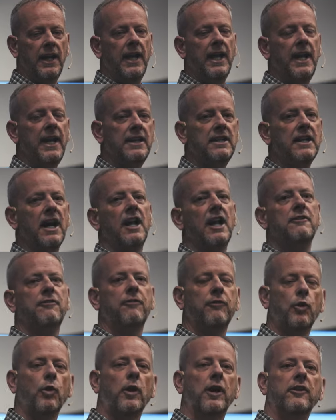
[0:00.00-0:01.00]
He died
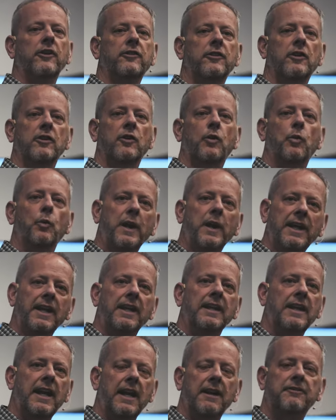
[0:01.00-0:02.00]
for it so that we
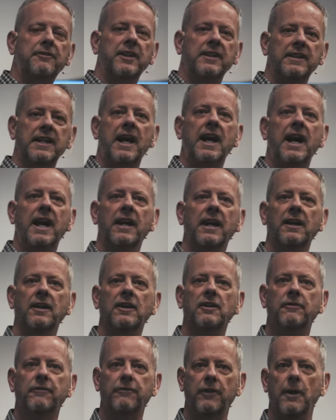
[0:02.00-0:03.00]
didn't have to die
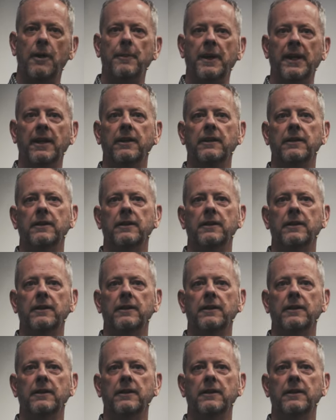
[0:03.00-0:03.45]
from it.